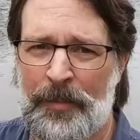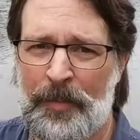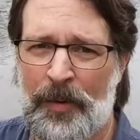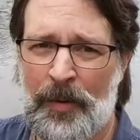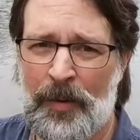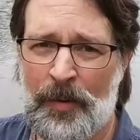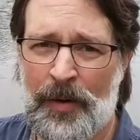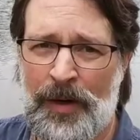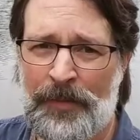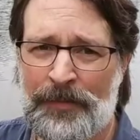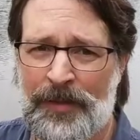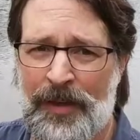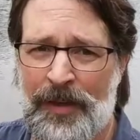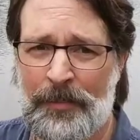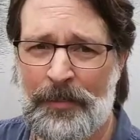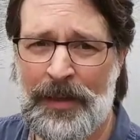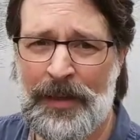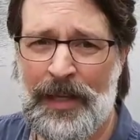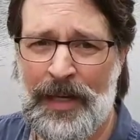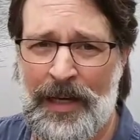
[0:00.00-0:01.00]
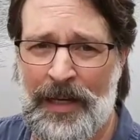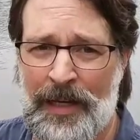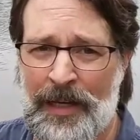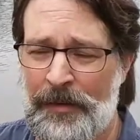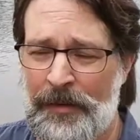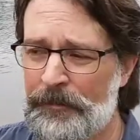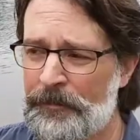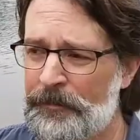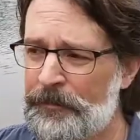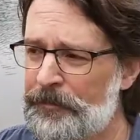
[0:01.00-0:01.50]
to the point where I have to cut my
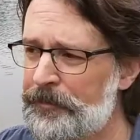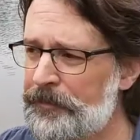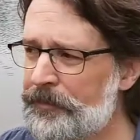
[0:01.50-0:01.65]
line,